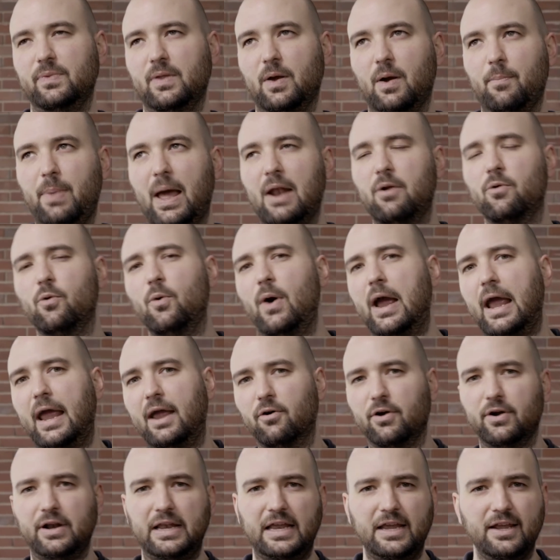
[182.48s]
A better way
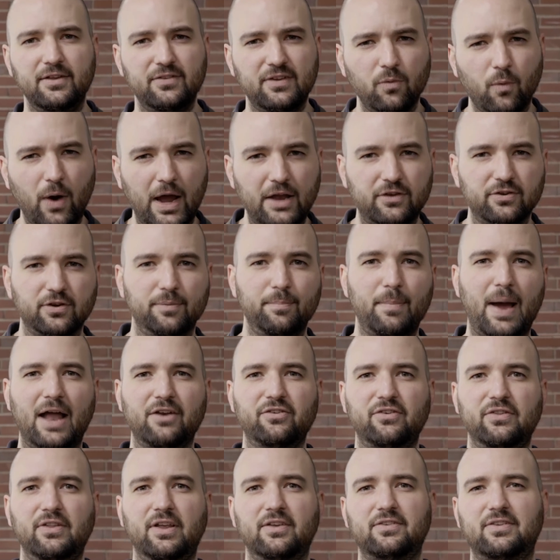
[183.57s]
or an easy way to
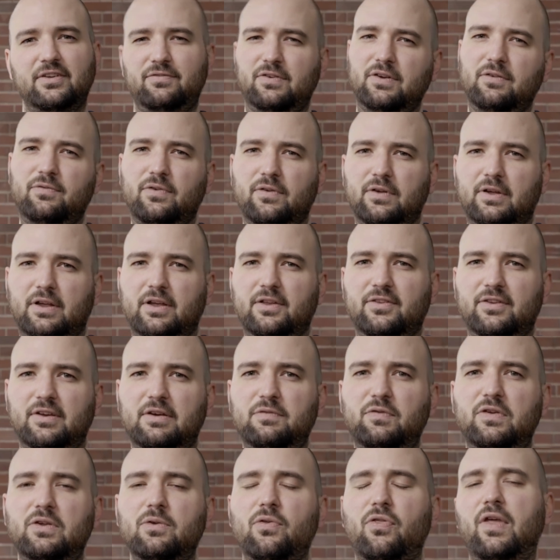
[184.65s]
imagine this is
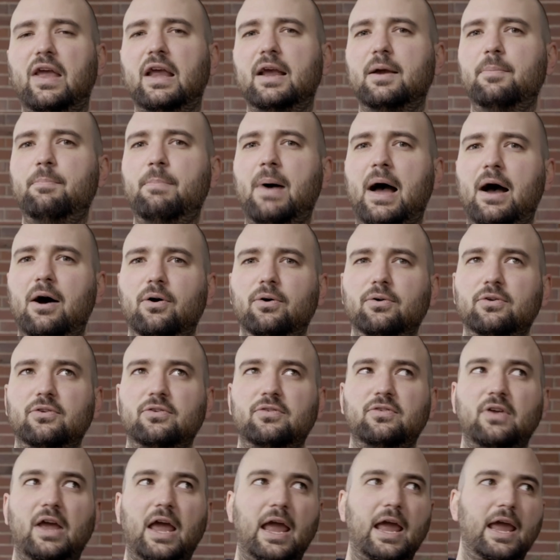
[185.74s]
if you think
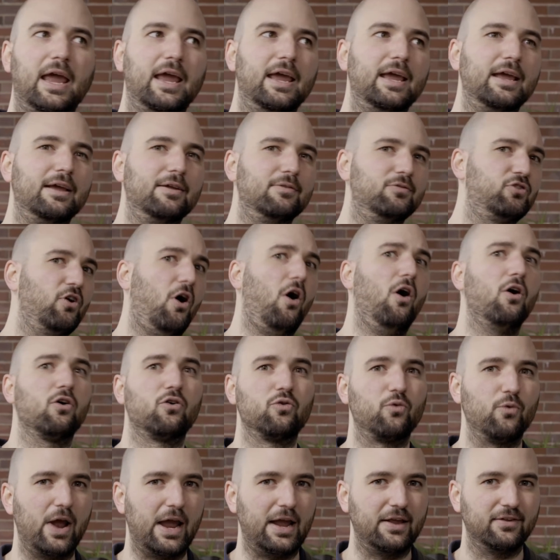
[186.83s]
about a dog
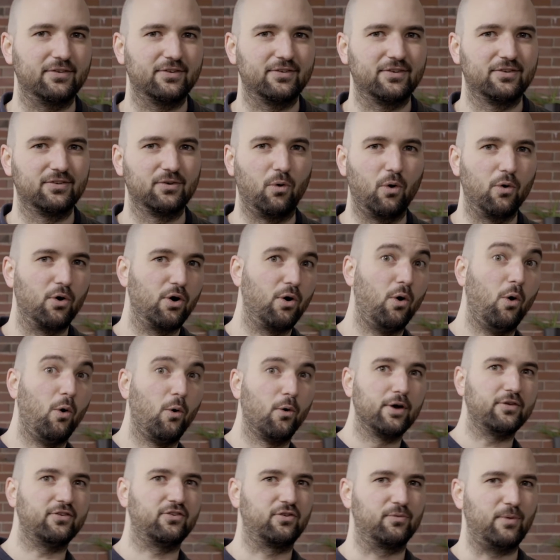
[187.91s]
race or a
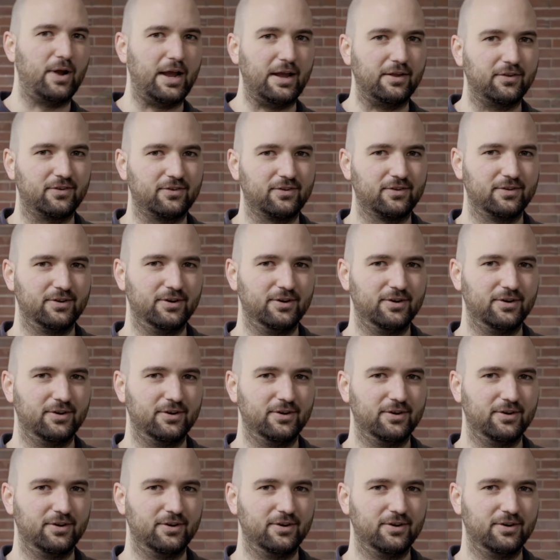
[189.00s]
horse race,